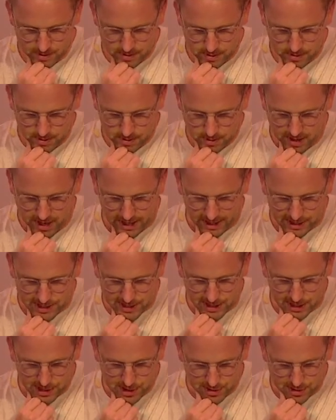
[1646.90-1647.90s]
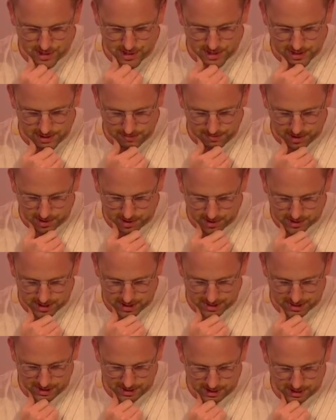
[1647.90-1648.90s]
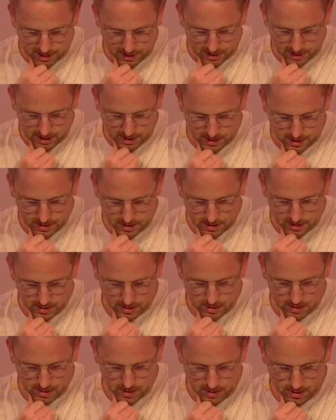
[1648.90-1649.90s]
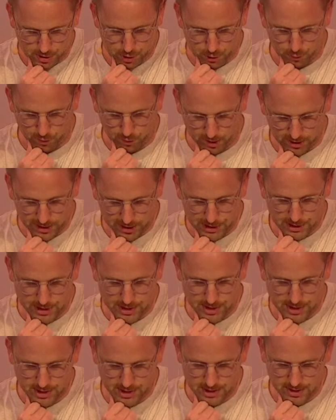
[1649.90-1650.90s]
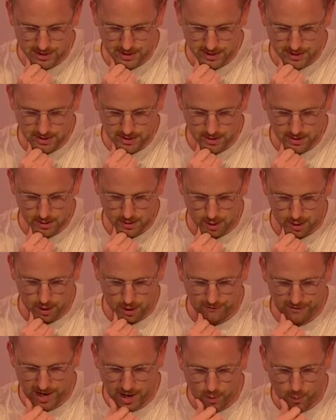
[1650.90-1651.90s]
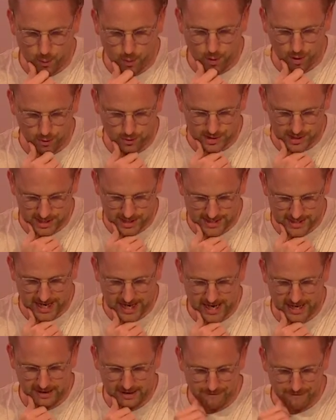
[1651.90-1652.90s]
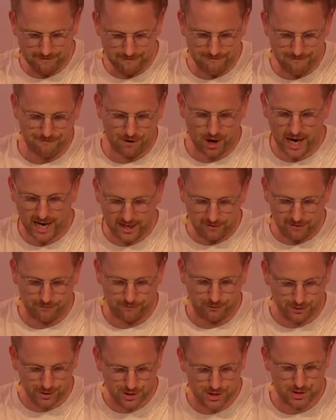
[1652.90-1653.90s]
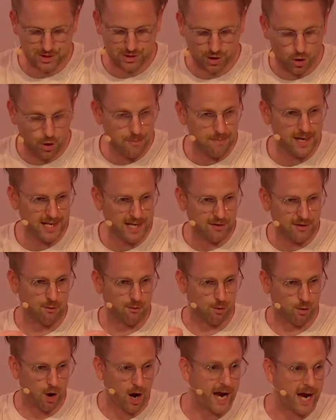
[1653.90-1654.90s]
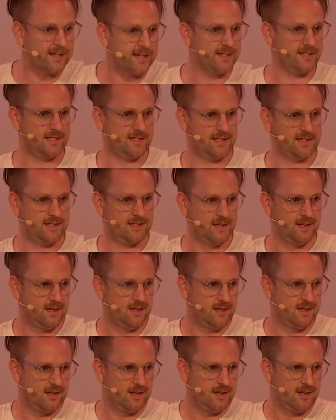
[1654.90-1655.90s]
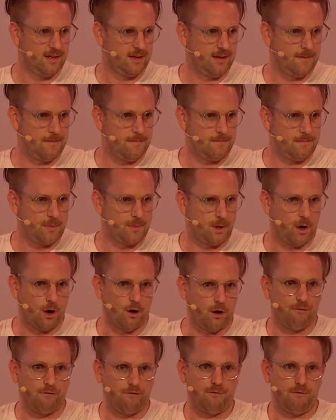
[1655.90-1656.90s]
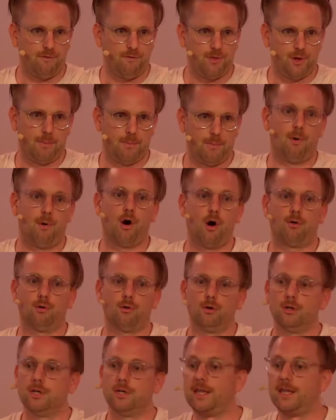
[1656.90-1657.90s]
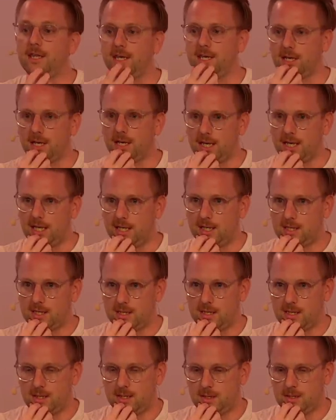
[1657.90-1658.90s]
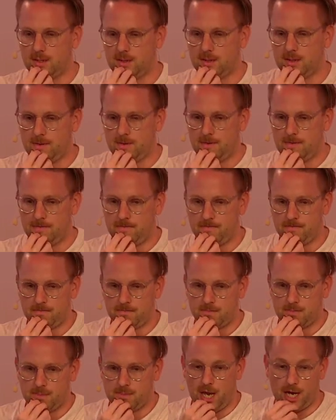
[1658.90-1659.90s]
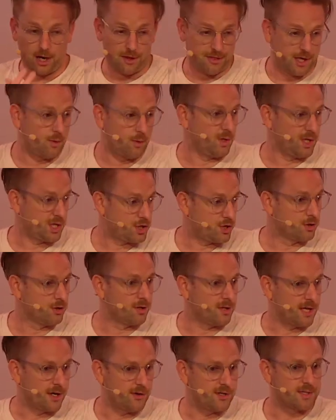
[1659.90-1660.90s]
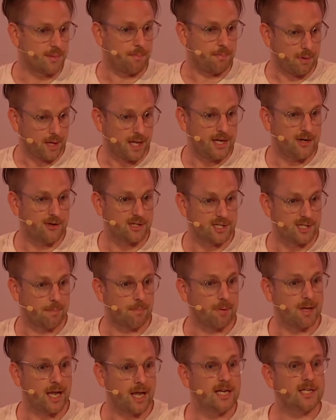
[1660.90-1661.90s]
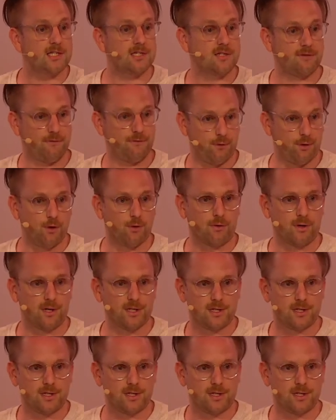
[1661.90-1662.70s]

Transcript: And it's interesting because I think the religious of our world today fight for so many rights of the moral and the elite. And I think we should. There is a place for it.